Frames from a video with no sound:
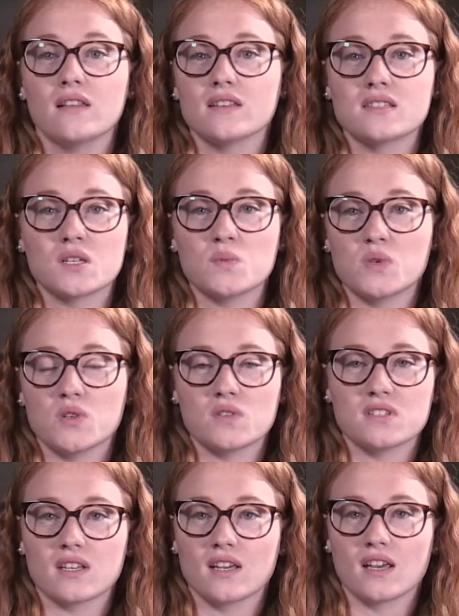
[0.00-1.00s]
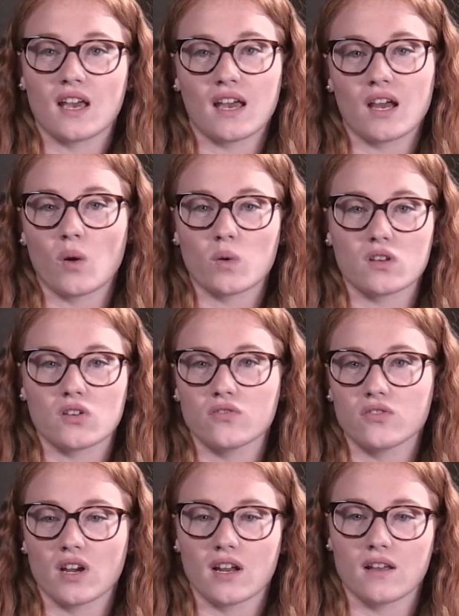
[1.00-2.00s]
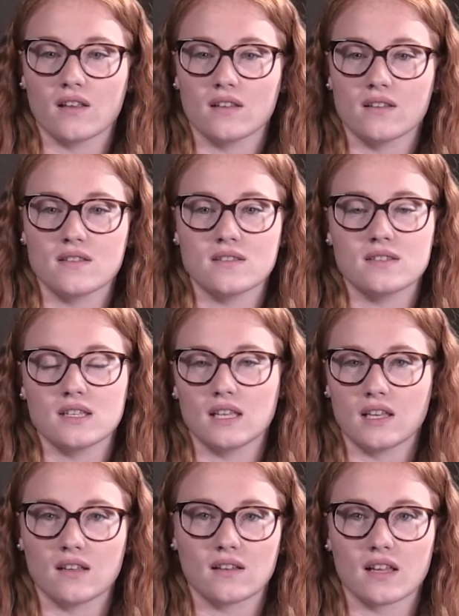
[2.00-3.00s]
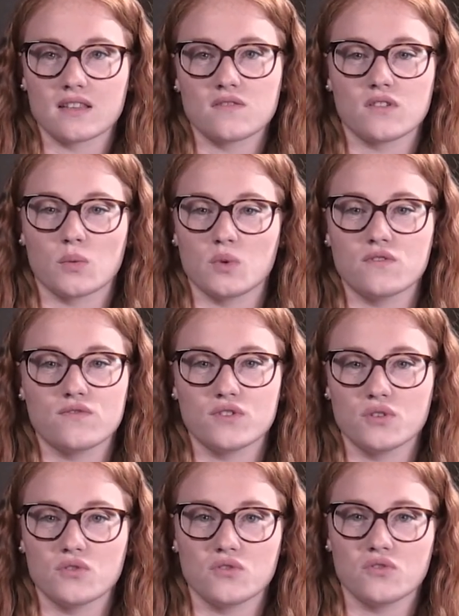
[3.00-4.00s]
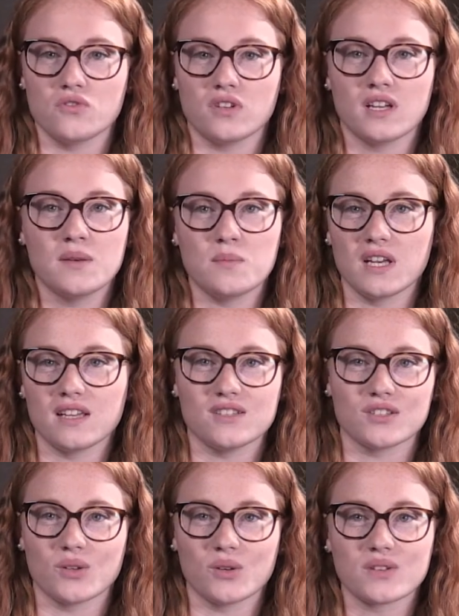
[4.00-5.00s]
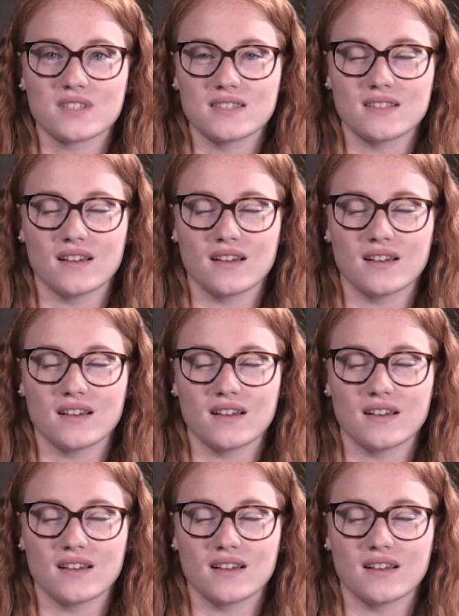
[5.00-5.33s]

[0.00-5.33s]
listen to music, hang out with our friends, eat lots of yummy food, make jokes.